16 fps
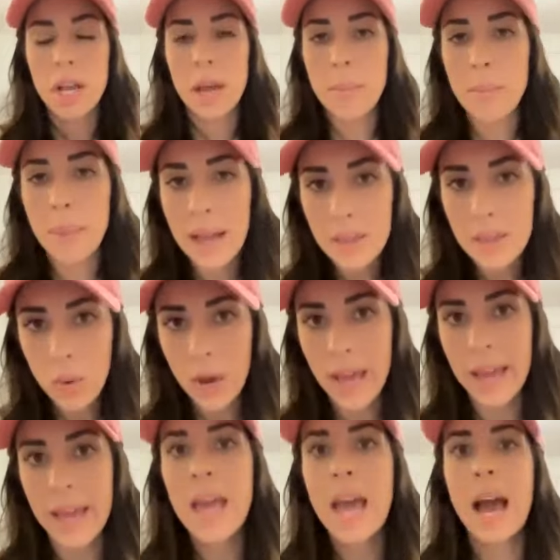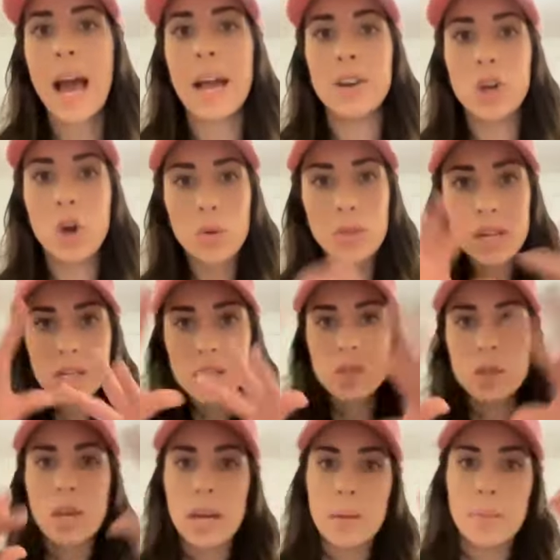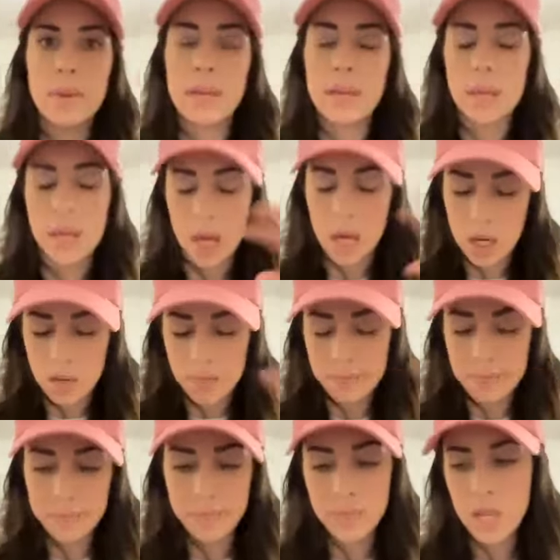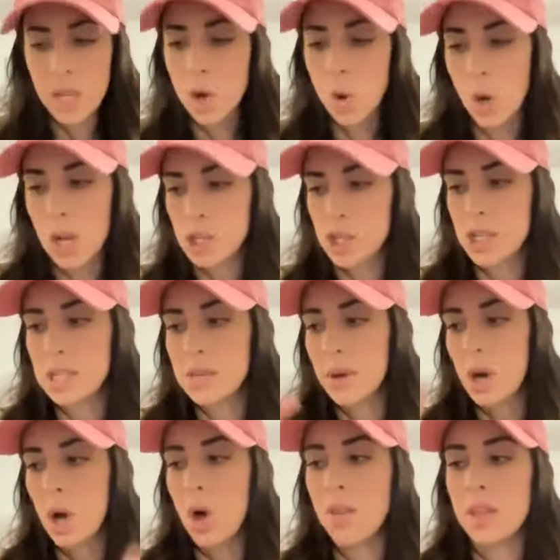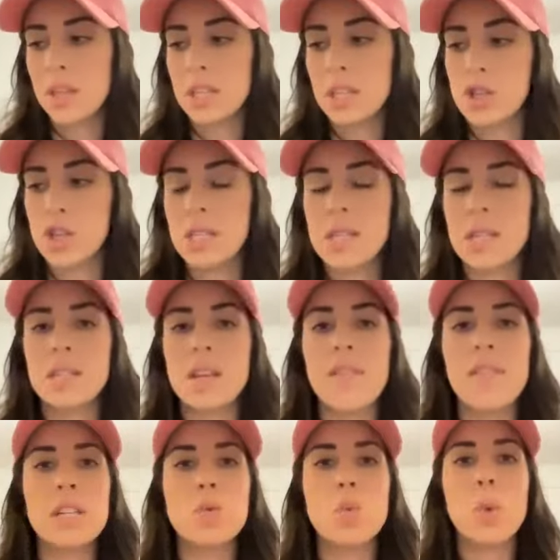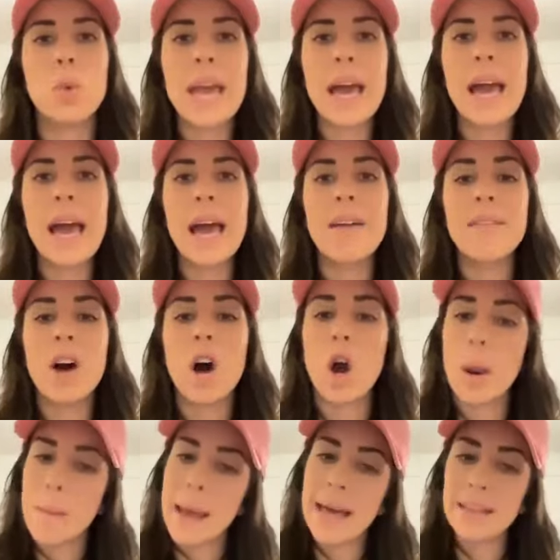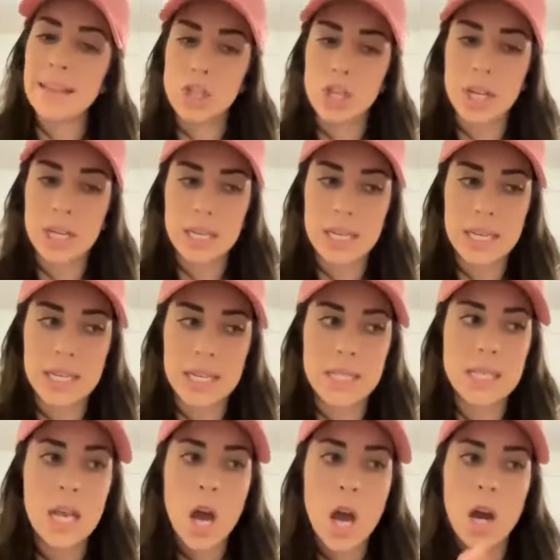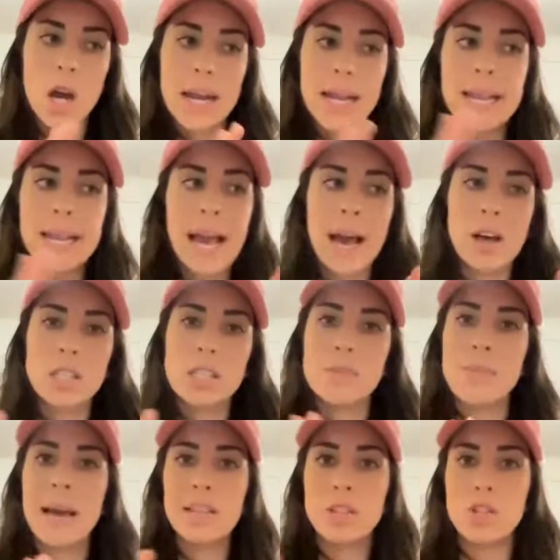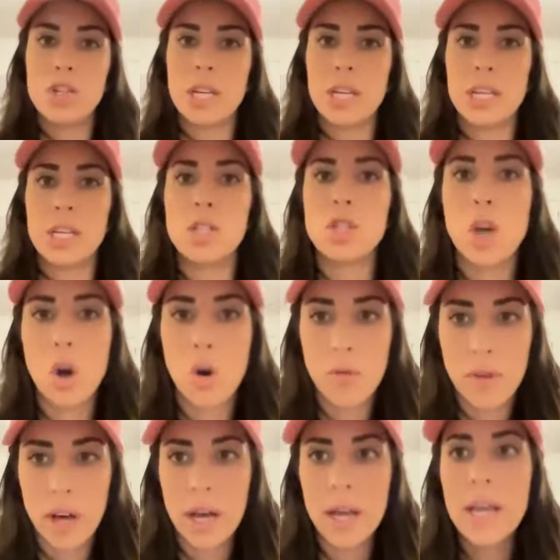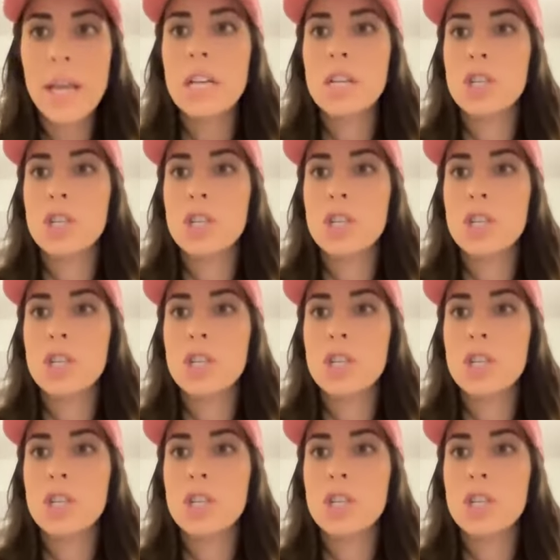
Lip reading: And by the way, I know there's going to be questions about all the logistics of it. We have our math genius, our in-house math genius, Tova.